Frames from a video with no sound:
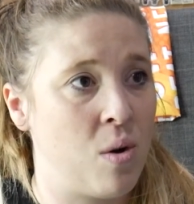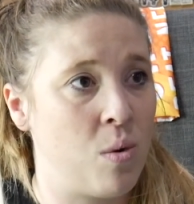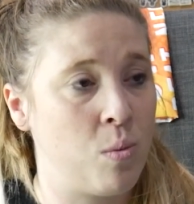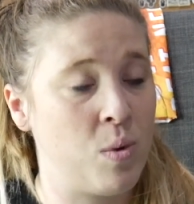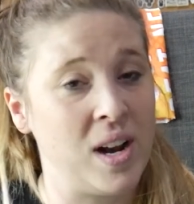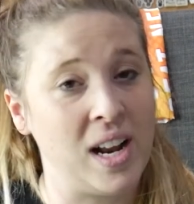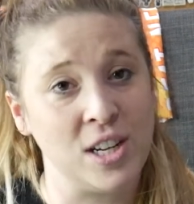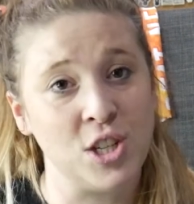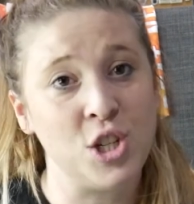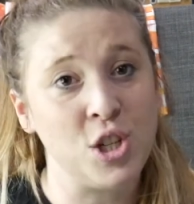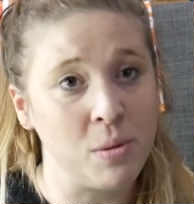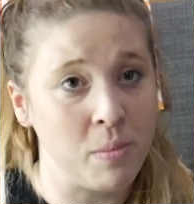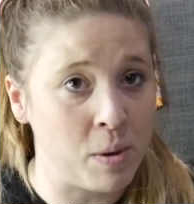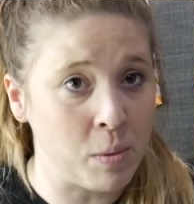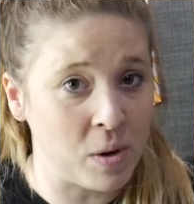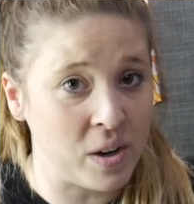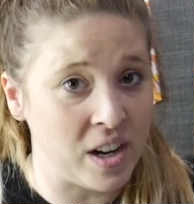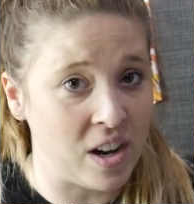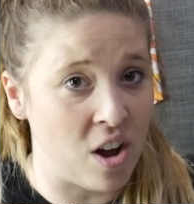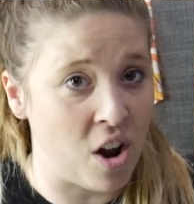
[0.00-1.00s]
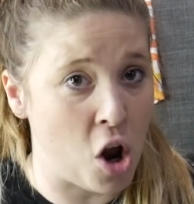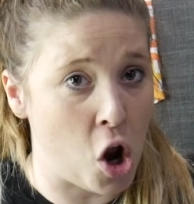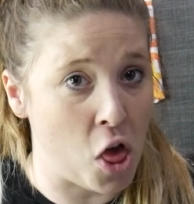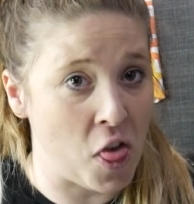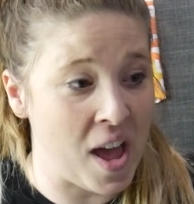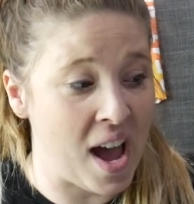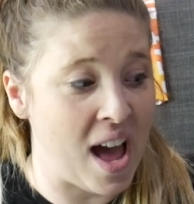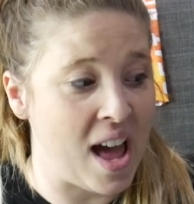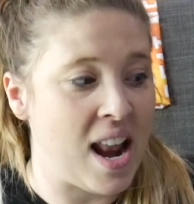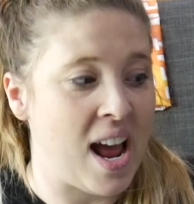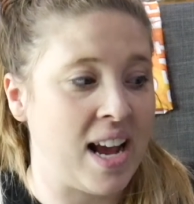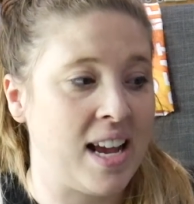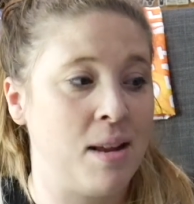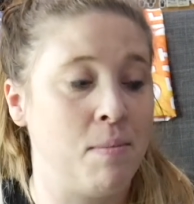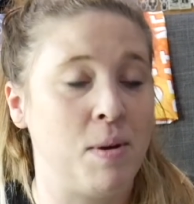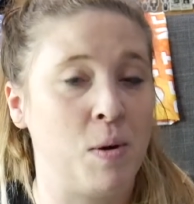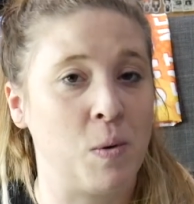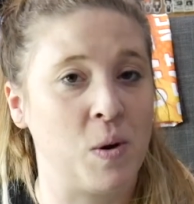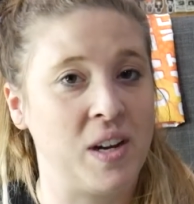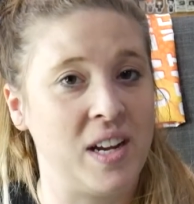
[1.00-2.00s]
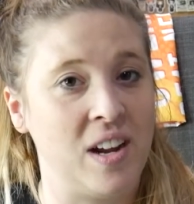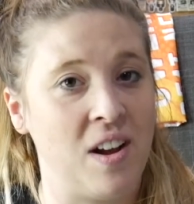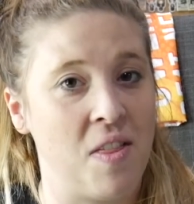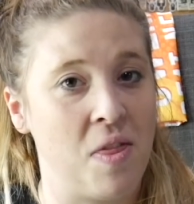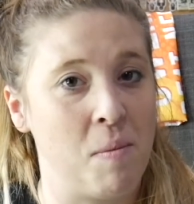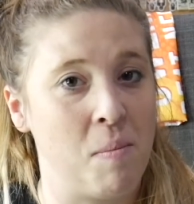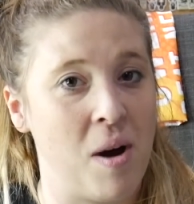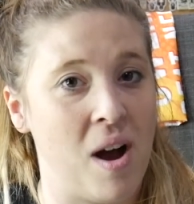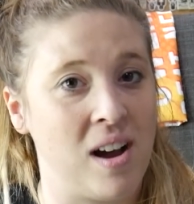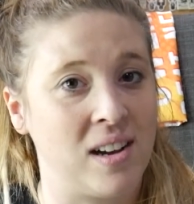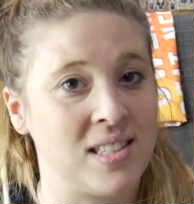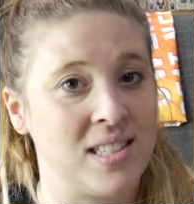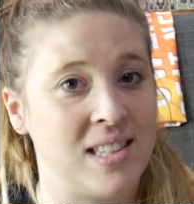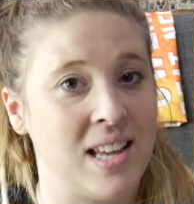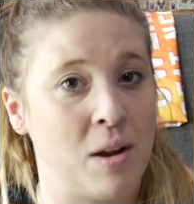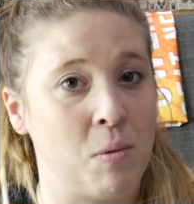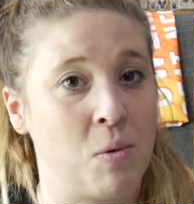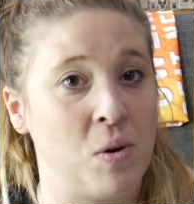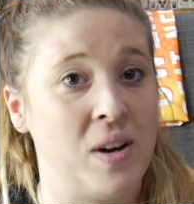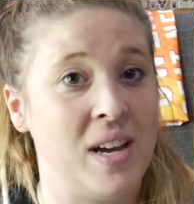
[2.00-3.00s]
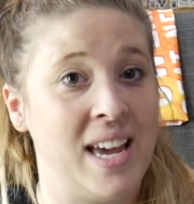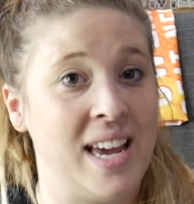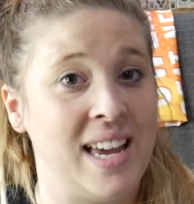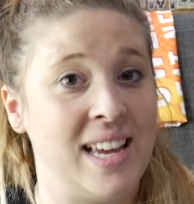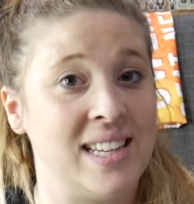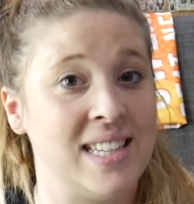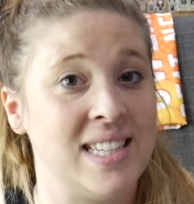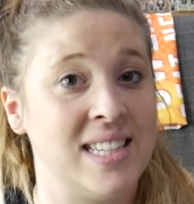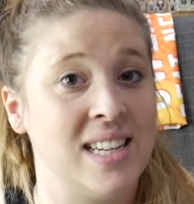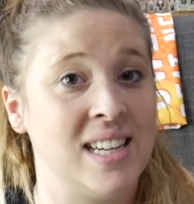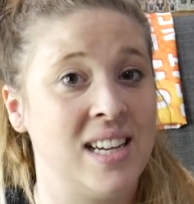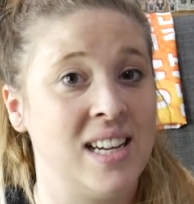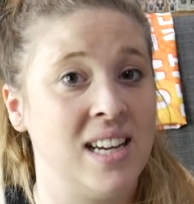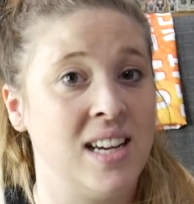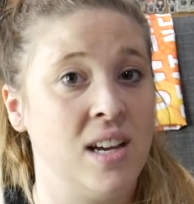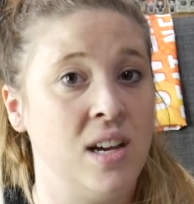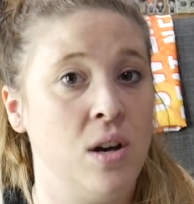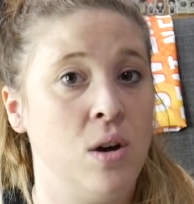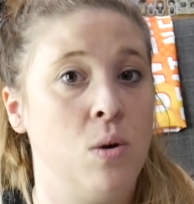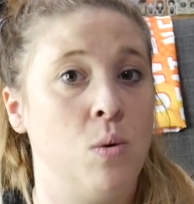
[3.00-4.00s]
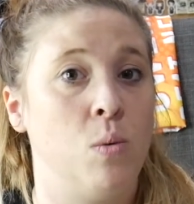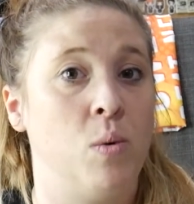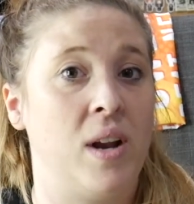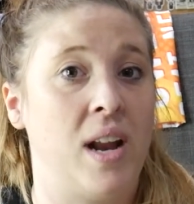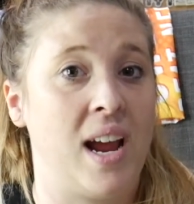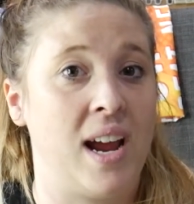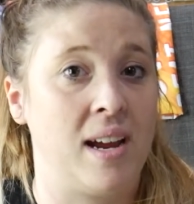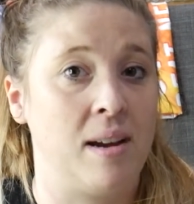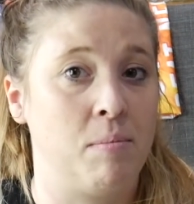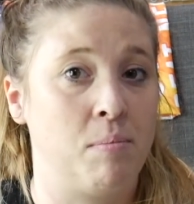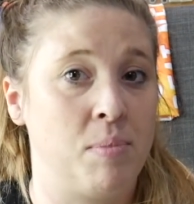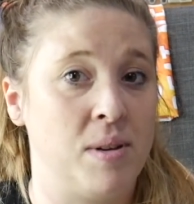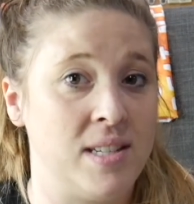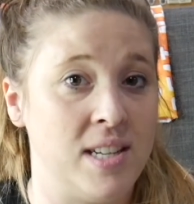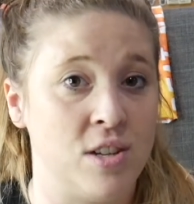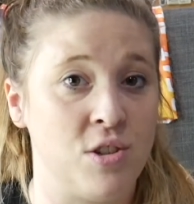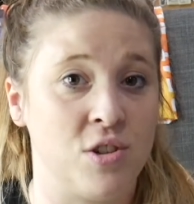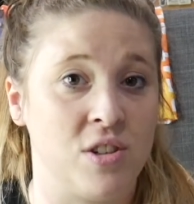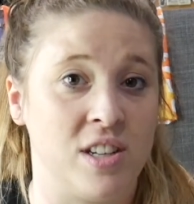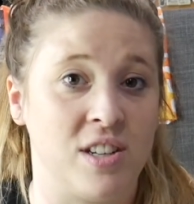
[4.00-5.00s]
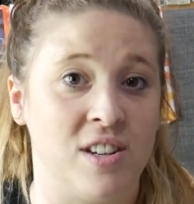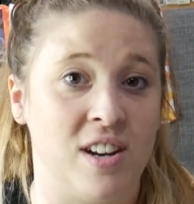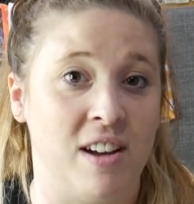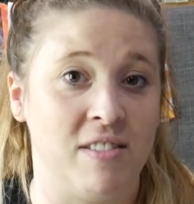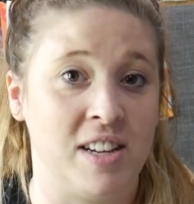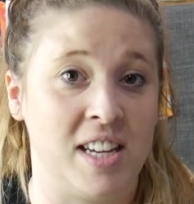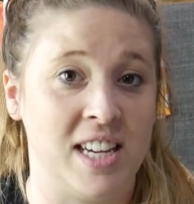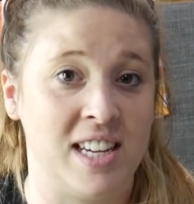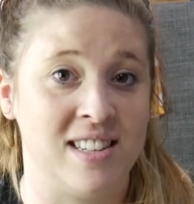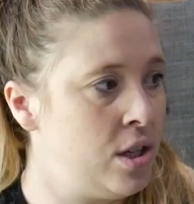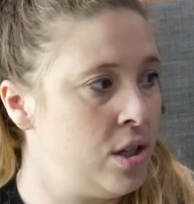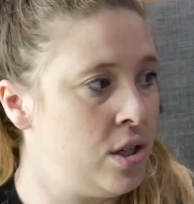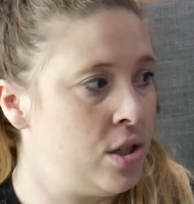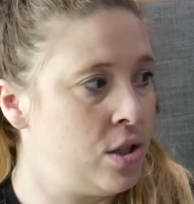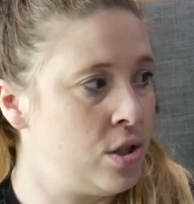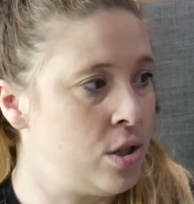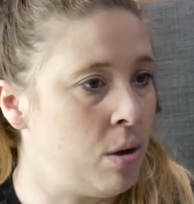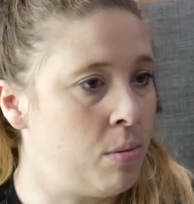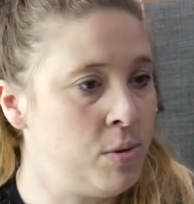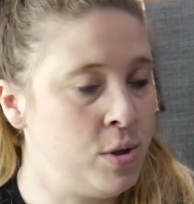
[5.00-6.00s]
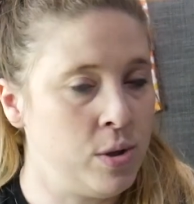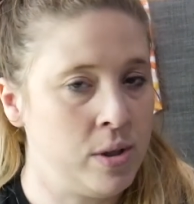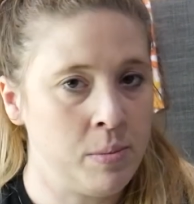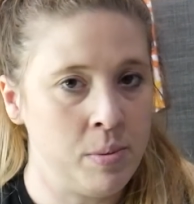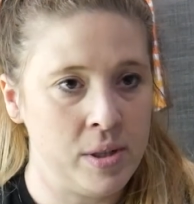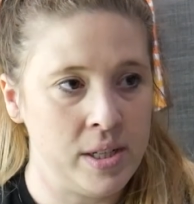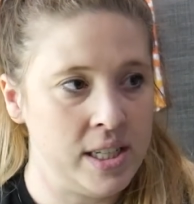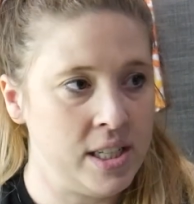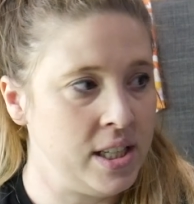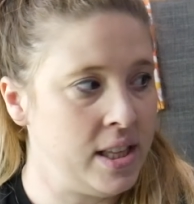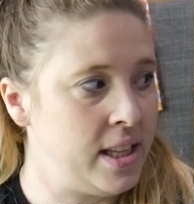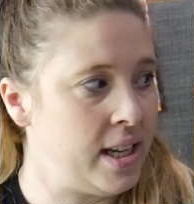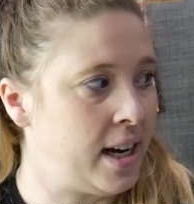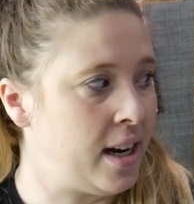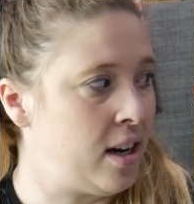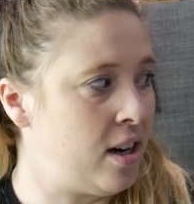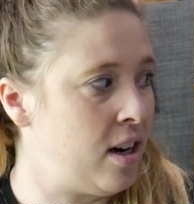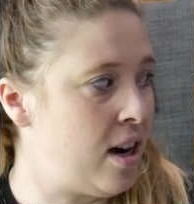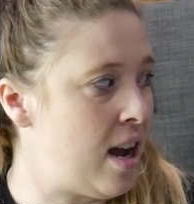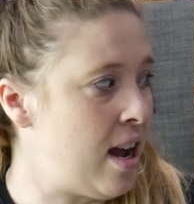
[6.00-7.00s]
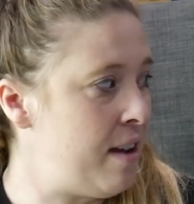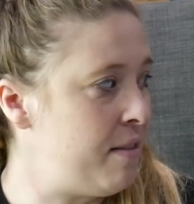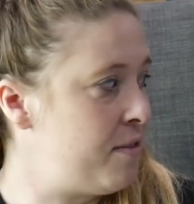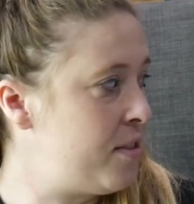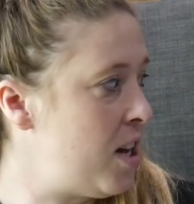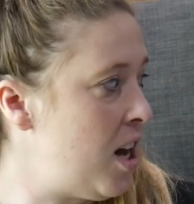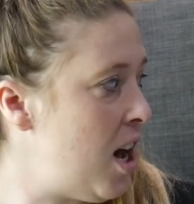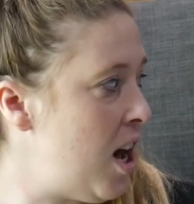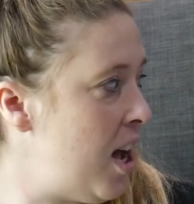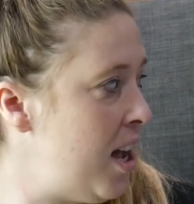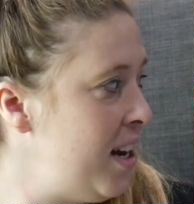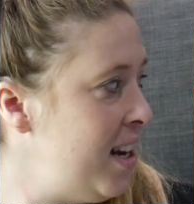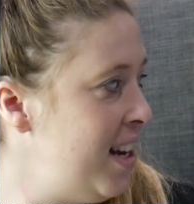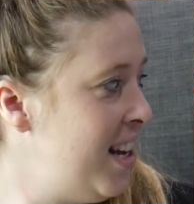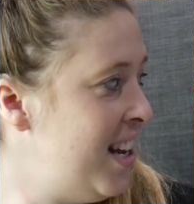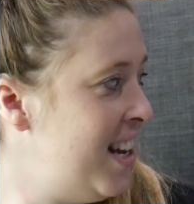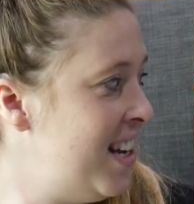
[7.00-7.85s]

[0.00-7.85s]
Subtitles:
when I should be working on all that, I can be working on the box that will hit when I potentially could have a kid. So I'm doing pretty good there. I've got,